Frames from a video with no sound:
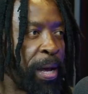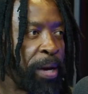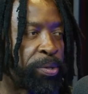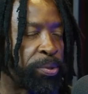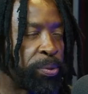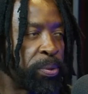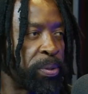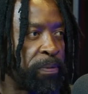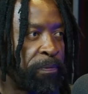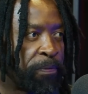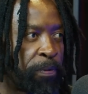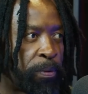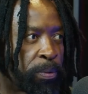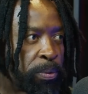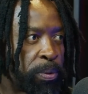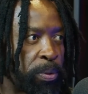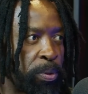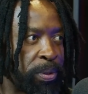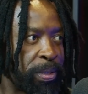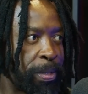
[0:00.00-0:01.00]
actual
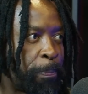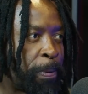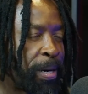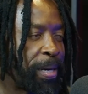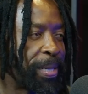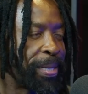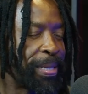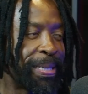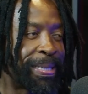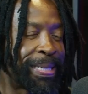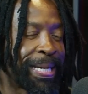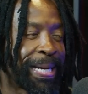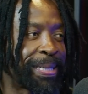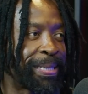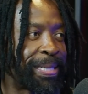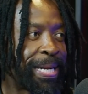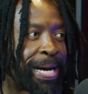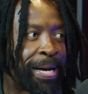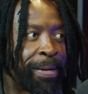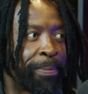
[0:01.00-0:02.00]
divorce, because apparently it takes
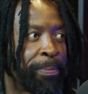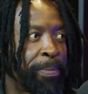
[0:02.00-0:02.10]
time.